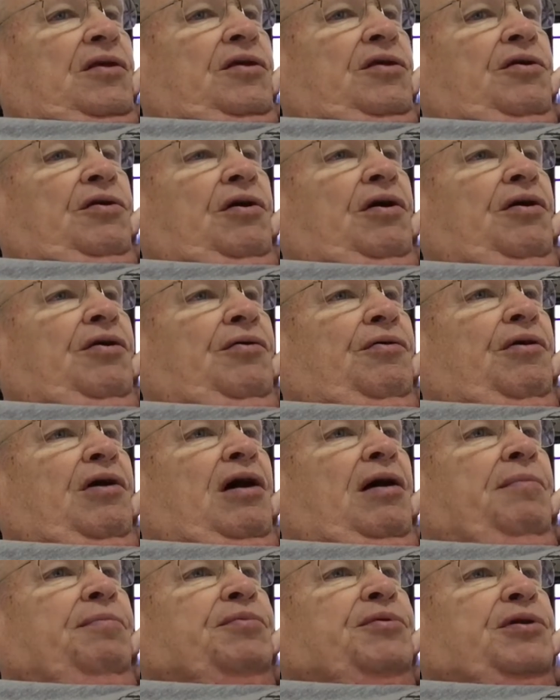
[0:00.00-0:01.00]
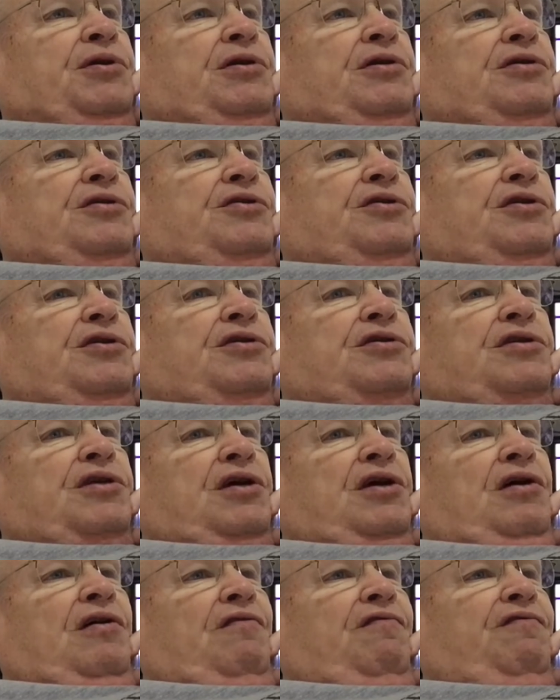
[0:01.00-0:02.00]
Your other option is just to
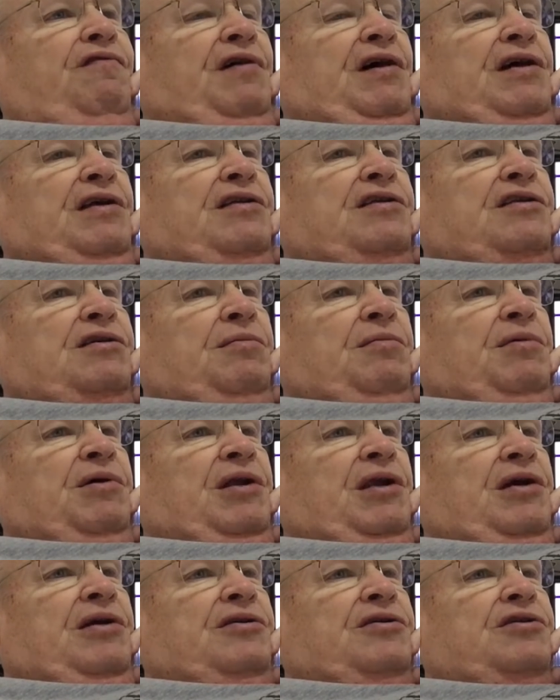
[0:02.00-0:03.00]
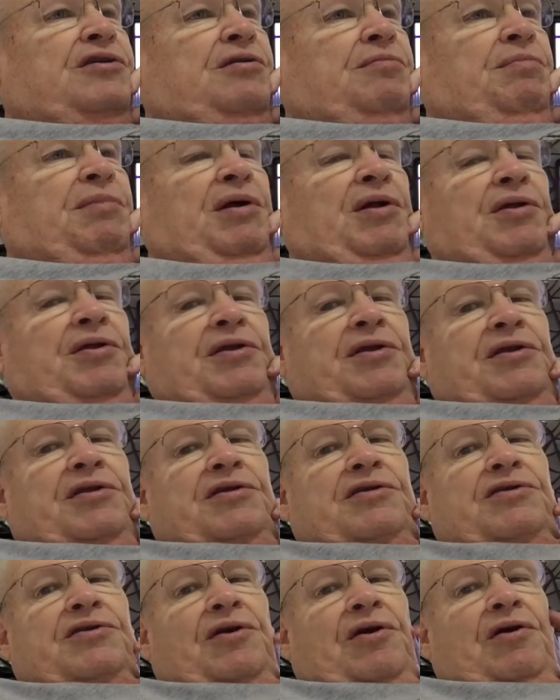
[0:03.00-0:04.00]
go find someone else to build it
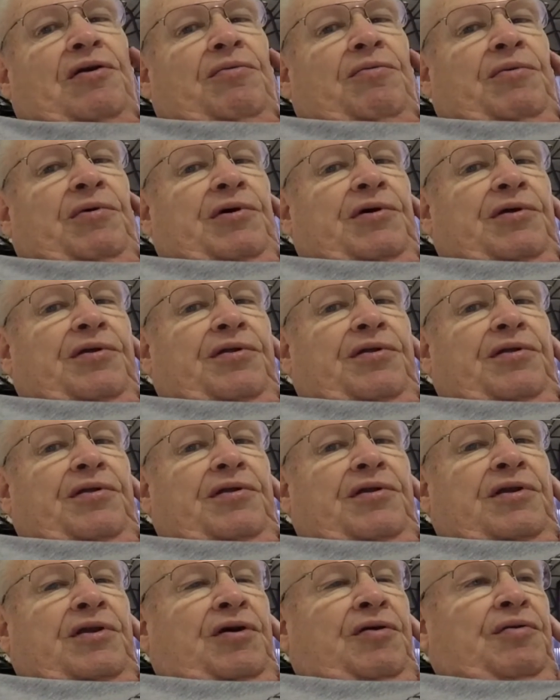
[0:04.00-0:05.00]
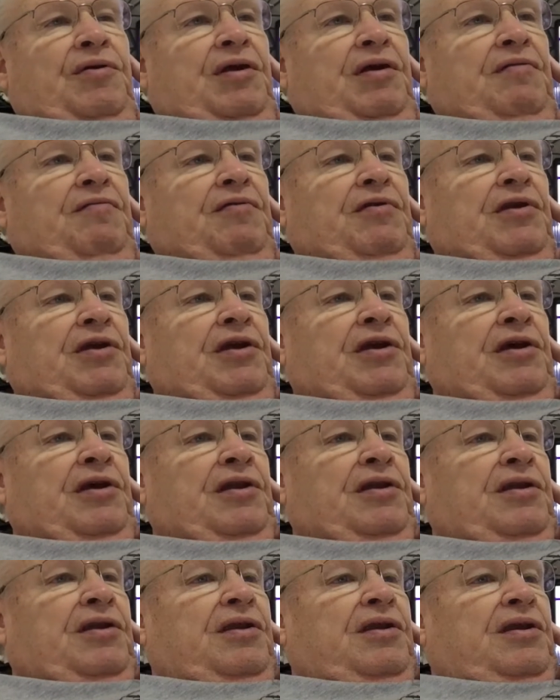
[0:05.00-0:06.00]
to start with. Don't even
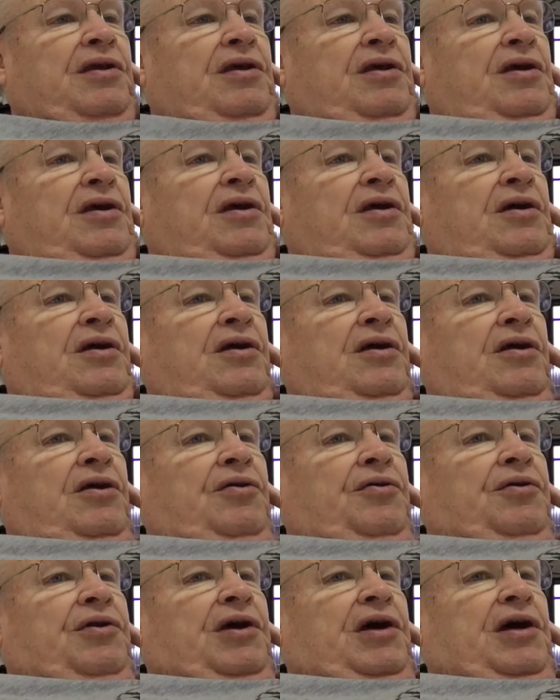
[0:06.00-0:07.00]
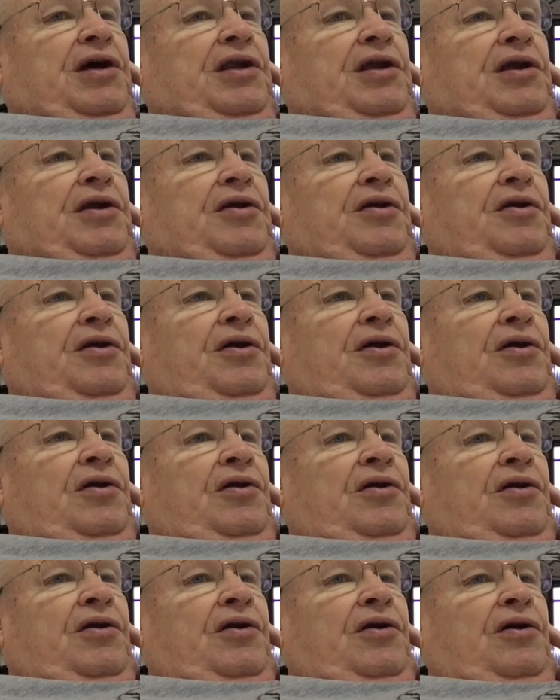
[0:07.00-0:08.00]
get GoDaddy
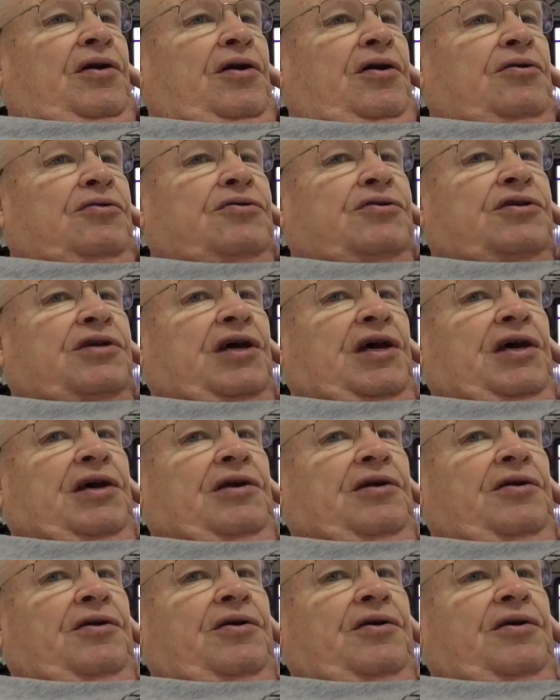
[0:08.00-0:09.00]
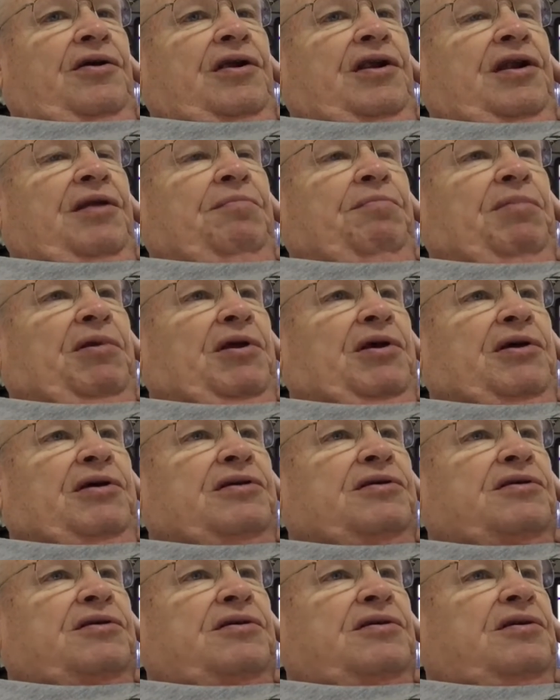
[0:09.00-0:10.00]
or HostGator or any
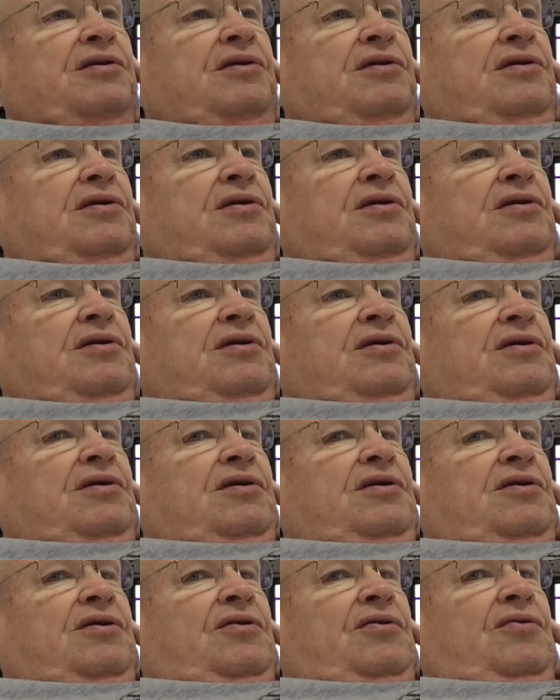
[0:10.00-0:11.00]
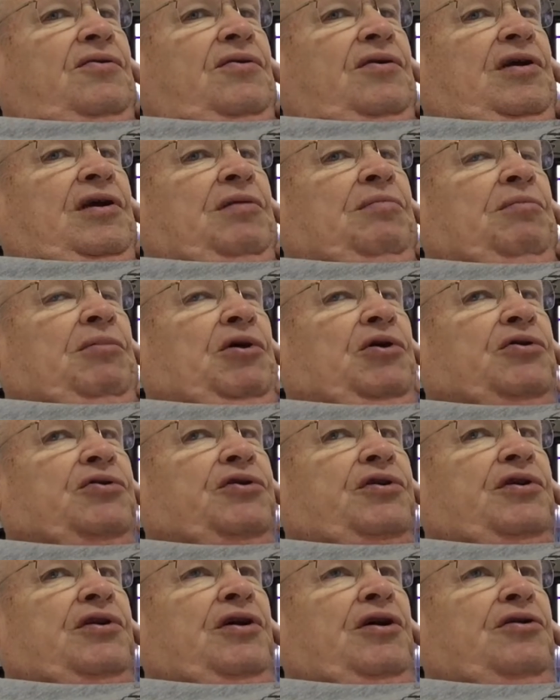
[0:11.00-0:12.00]
place or
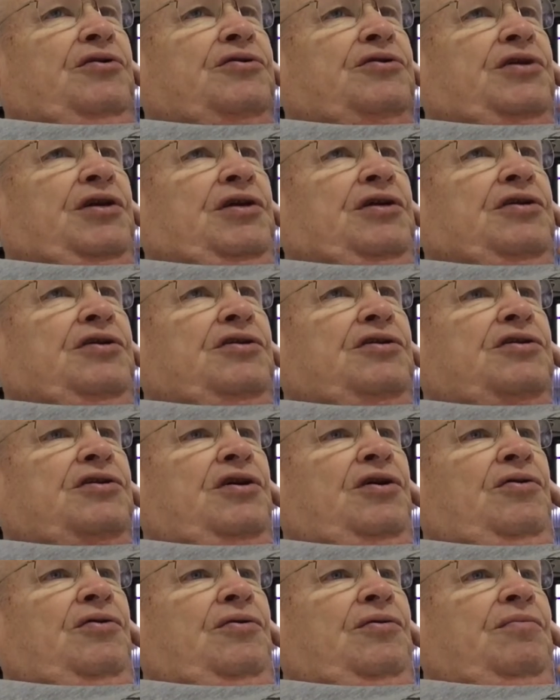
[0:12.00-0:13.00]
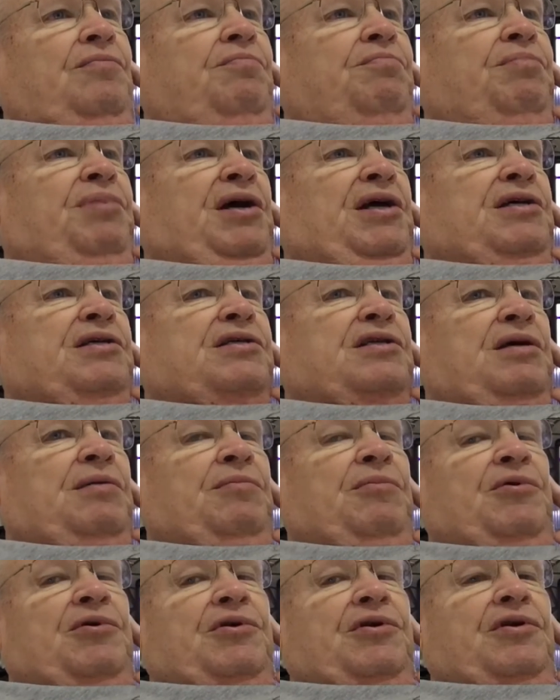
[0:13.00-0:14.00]
InMotion Hosting. Just go pay
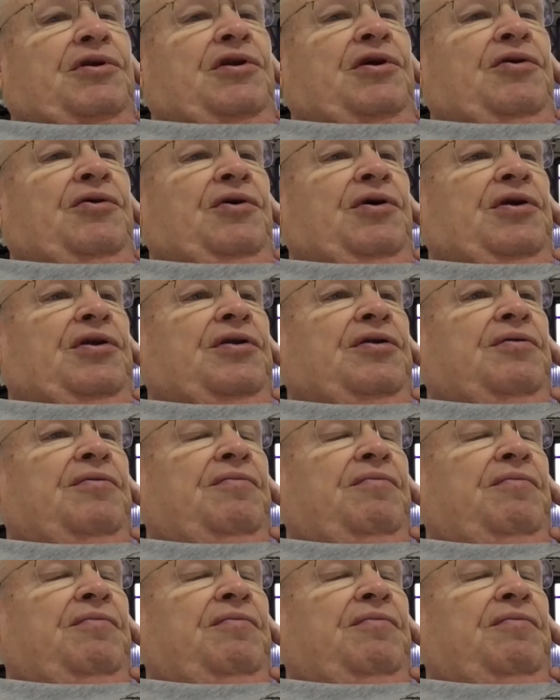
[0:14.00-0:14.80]
someone to do it.